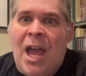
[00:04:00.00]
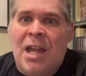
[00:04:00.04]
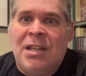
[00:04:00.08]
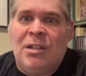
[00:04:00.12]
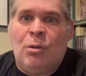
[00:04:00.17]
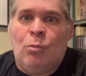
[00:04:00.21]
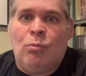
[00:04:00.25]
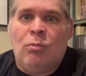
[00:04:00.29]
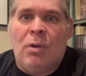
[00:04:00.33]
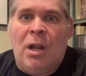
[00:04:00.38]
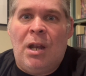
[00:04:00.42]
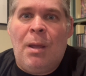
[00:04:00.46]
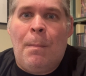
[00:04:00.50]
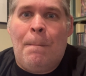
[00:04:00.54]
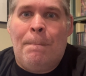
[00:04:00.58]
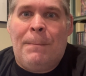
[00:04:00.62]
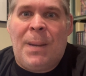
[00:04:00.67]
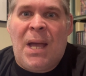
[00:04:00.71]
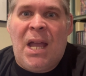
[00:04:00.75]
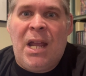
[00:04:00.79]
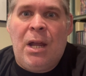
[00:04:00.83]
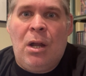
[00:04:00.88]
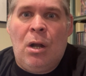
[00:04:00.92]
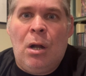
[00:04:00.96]
to run it
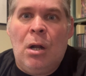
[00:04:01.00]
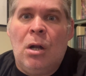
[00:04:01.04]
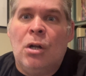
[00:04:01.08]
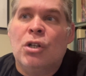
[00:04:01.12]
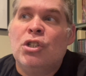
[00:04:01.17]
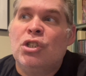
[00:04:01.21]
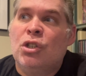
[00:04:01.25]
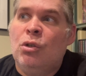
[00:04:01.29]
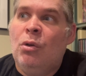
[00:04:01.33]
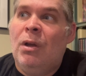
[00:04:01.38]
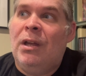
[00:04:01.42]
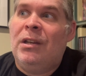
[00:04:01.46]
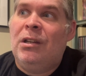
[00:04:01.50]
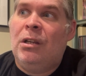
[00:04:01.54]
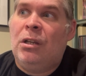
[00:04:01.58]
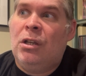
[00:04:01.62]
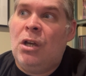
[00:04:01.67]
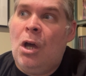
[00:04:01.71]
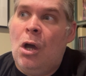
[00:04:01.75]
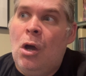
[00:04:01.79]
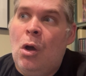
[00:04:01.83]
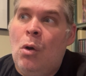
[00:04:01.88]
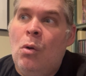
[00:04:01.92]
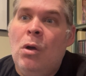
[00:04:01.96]
by her. So you had to
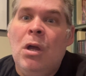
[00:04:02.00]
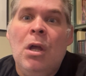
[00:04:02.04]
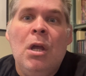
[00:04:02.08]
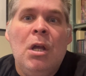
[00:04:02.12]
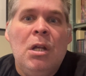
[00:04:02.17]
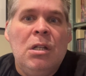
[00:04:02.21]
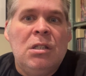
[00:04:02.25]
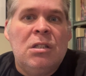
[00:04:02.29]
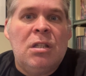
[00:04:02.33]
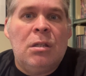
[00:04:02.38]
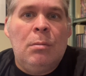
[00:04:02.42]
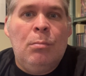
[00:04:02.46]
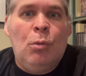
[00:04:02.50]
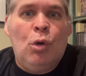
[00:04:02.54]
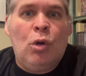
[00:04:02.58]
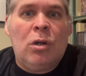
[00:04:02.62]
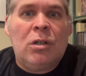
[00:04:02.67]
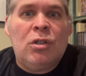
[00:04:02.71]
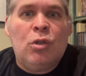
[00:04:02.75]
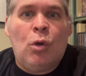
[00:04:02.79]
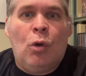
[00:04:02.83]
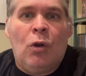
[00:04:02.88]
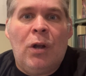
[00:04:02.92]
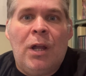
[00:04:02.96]
go to the
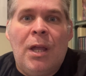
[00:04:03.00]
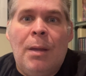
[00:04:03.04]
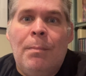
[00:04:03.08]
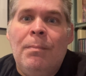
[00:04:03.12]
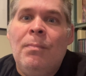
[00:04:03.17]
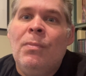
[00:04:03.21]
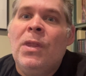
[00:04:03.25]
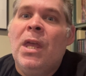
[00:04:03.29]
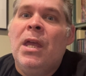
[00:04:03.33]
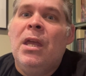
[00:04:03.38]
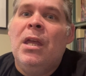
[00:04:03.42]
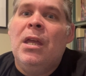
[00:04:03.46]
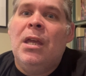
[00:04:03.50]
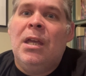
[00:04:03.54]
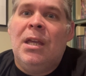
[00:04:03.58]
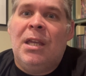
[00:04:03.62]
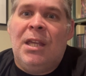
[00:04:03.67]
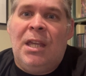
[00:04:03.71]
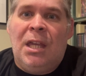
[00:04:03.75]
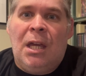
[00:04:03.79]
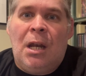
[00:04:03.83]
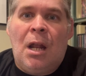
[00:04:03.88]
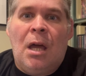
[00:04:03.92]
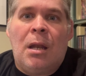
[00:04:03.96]
moratorium,
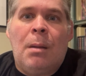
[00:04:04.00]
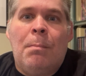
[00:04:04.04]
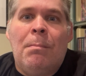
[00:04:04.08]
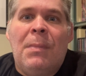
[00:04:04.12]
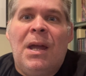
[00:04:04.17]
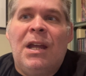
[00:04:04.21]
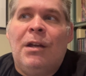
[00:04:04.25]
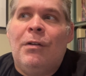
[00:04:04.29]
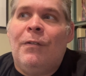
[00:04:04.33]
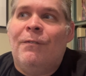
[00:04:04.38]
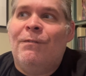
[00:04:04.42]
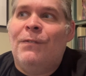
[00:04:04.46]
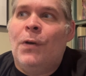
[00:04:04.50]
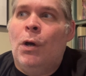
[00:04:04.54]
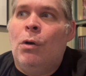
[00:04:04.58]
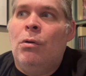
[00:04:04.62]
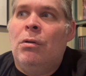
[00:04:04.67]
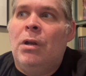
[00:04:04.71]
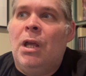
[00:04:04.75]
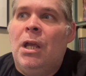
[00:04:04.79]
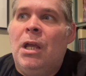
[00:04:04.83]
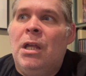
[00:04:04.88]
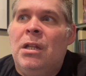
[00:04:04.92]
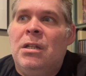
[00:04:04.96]
get on a
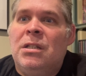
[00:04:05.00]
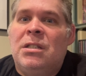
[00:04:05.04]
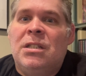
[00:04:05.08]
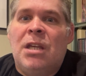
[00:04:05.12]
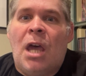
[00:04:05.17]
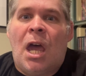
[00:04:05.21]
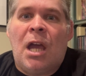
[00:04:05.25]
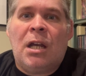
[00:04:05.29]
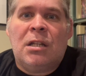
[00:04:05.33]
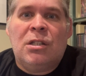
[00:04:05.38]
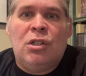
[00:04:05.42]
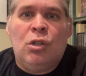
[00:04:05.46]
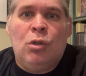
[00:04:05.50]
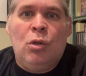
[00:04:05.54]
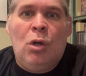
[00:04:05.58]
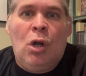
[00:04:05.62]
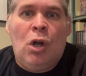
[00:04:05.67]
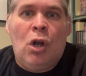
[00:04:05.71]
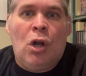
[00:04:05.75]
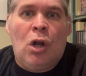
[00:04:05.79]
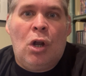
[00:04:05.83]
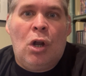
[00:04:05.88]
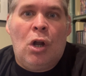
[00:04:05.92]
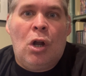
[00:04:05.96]
microphone, and talk to
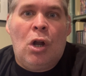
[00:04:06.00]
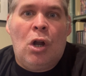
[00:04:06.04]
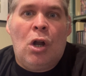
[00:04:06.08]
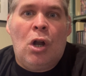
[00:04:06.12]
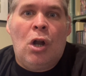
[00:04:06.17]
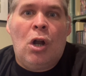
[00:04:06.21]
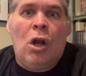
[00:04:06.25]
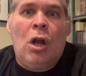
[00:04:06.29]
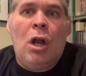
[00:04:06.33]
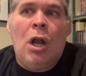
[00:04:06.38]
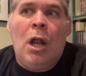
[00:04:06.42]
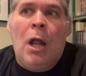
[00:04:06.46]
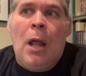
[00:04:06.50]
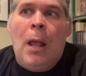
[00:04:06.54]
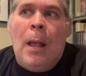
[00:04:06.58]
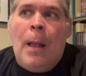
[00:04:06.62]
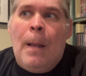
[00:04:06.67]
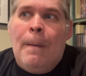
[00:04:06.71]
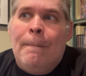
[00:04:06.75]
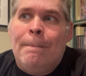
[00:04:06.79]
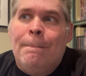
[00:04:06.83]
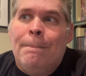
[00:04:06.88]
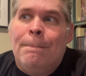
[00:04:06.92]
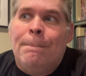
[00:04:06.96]
her
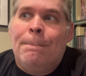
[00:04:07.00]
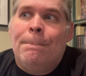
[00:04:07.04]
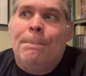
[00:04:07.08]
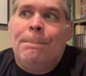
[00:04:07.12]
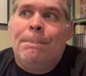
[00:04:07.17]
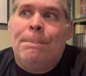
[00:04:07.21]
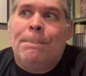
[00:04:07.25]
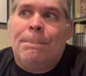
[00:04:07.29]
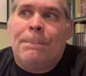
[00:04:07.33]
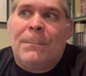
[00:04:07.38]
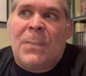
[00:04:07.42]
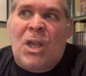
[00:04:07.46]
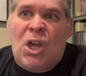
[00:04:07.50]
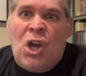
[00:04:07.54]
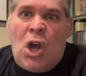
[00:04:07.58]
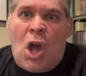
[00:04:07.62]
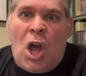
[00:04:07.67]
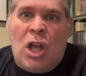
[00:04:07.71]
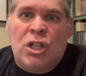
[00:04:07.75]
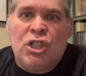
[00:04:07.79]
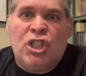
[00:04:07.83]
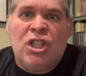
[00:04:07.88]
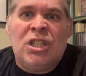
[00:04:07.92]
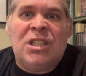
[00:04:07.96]

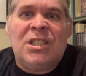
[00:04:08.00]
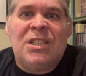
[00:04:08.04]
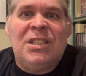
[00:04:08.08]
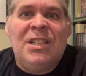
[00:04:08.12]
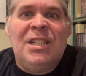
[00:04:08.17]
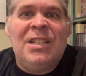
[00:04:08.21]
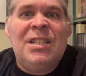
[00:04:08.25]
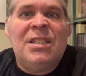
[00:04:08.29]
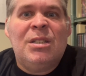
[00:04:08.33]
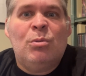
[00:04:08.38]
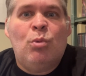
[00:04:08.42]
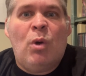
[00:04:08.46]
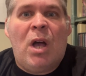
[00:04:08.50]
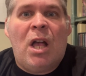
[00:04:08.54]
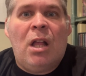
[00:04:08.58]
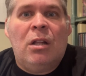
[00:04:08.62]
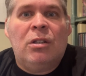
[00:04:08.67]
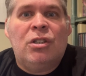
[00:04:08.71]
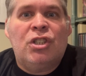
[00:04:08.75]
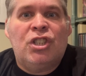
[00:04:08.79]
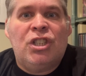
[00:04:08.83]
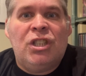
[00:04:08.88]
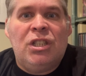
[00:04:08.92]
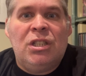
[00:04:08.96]
consciousness while
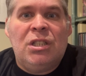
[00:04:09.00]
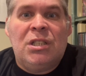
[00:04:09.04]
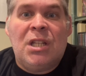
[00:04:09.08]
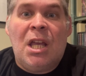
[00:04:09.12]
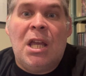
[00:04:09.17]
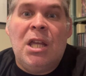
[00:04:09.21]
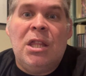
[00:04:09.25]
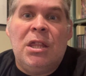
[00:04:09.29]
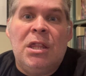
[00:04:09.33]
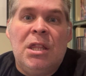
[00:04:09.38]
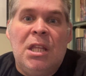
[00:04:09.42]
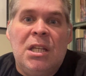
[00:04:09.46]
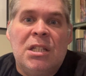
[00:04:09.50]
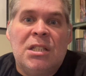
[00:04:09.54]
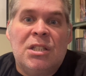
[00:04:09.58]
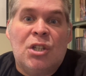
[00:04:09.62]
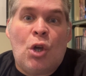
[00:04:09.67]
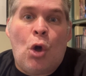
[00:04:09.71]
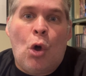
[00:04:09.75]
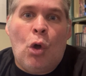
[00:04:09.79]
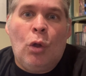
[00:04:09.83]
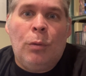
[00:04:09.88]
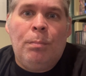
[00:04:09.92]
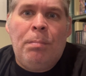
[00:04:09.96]
she's in this
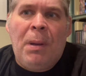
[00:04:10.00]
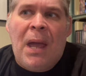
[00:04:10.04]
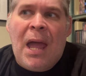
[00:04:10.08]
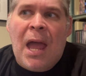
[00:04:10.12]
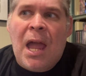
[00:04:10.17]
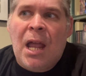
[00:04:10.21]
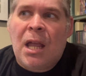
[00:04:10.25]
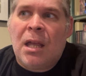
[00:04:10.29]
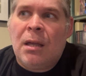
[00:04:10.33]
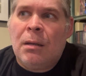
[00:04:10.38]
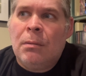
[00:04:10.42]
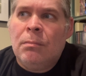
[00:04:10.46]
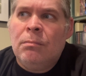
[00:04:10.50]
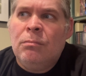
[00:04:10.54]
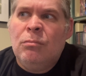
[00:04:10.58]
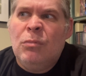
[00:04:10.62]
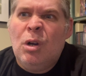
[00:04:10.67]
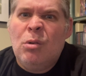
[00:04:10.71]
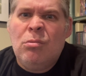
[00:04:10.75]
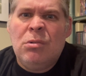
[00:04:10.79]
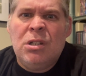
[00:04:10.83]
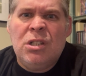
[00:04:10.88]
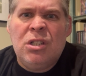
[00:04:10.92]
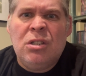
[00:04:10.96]
cold pack.
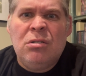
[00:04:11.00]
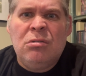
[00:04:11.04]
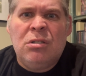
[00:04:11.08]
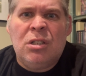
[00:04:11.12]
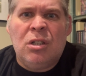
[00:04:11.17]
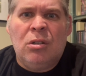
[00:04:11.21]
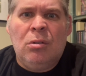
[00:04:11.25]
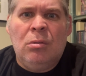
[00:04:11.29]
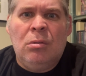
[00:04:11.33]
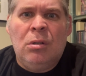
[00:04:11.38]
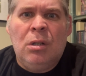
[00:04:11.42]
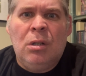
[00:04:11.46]
What would you do?